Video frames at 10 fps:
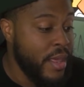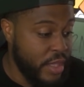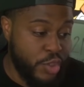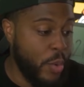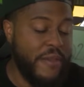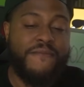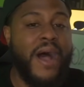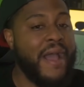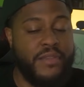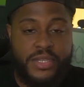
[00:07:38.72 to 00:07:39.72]
The
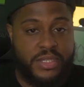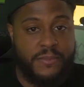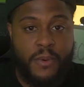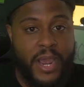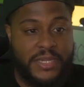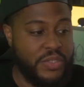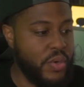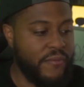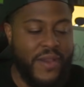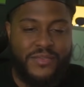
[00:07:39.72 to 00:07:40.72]
25 doesn't surprise me.
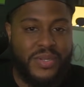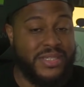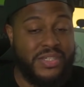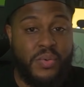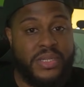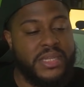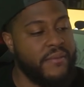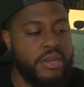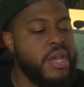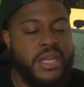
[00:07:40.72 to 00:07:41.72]
25, 26,
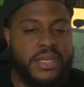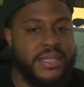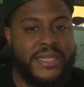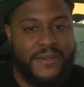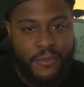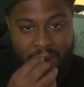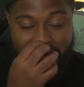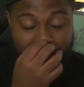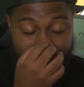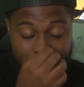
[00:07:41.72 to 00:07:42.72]
27 does not
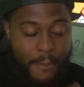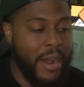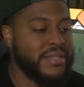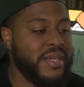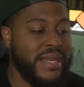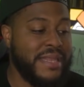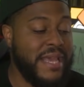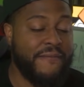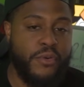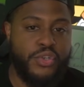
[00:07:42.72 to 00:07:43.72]
surprise me, but I was looking at
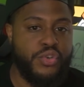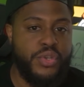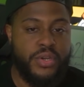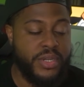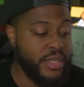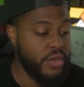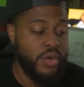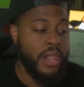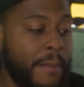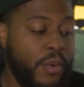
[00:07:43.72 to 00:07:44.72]
that for a 2-year deal.
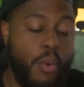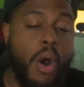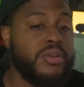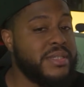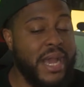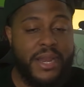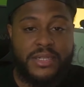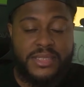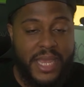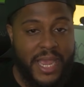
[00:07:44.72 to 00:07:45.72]
But Woj is out here
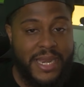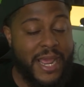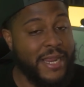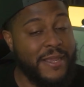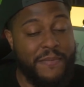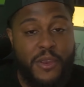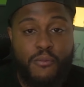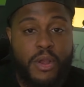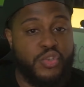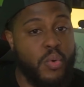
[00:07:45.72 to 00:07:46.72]
saying that it could be
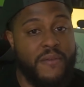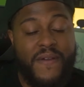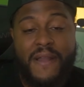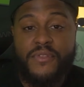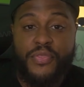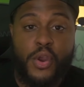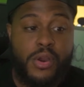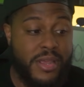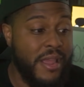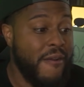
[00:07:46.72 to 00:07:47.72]
around 25 to
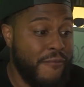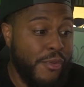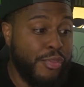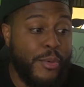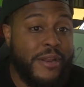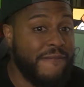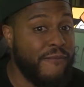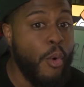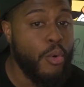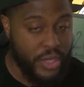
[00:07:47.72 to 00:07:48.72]
30 for 3 to
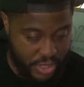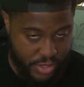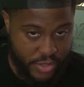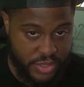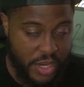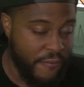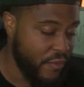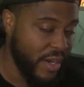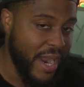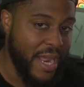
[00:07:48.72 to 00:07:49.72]
4 years
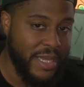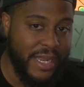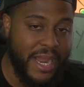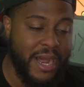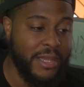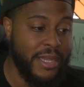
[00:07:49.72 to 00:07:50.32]
for a guy like Kyle